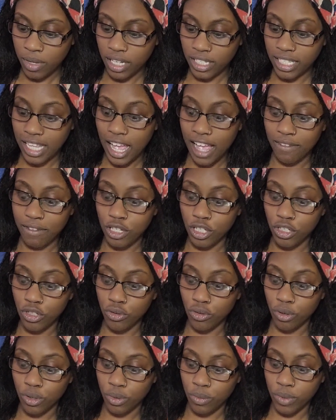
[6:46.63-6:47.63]
because I have the
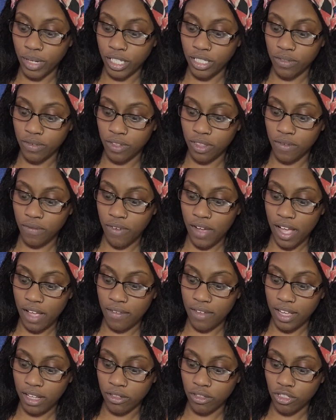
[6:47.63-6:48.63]
shorter wicks for the
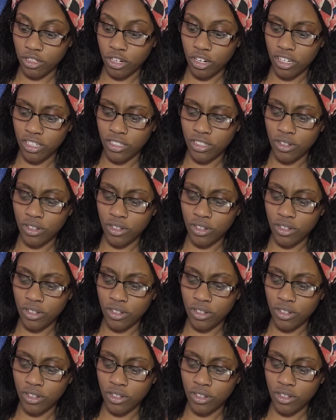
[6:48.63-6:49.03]
five ounce jar.